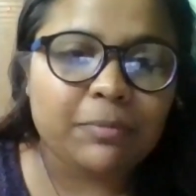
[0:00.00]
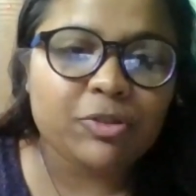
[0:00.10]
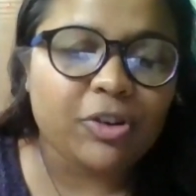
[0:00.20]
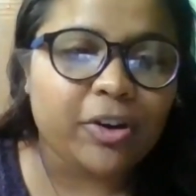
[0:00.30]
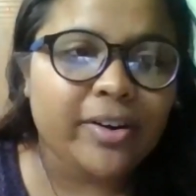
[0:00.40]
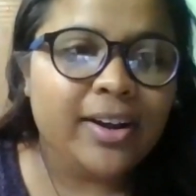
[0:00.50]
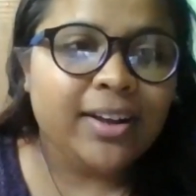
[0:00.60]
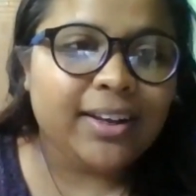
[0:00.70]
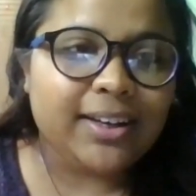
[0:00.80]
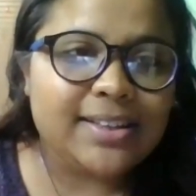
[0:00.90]
I'm sure
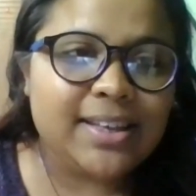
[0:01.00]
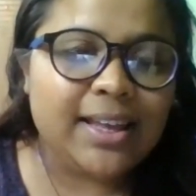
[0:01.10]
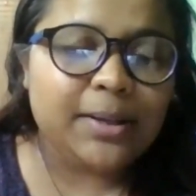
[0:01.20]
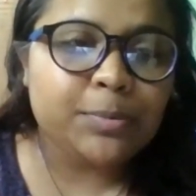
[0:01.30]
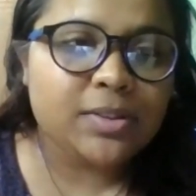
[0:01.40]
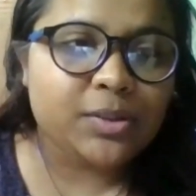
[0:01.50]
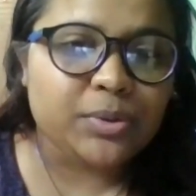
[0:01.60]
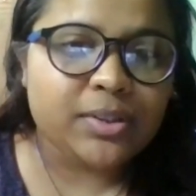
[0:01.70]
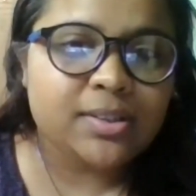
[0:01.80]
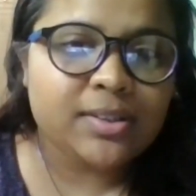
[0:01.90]
it has helped
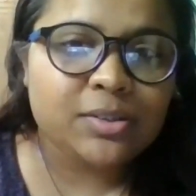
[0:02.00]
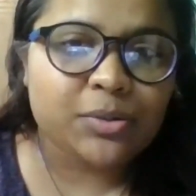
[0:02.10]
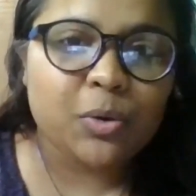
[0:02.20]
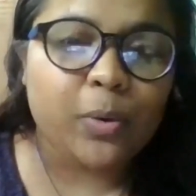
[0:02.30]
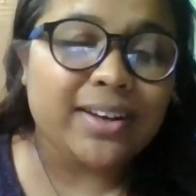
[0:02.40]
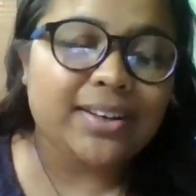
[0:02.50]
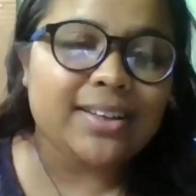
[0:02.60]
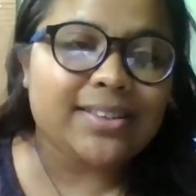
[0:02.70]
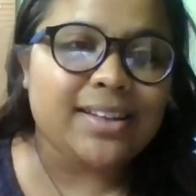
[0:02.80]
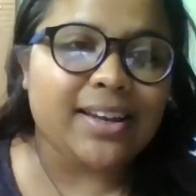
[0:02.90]
students to quite an
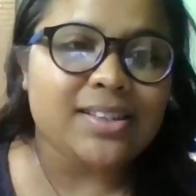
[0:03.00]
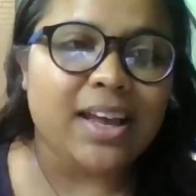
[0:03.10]
extent,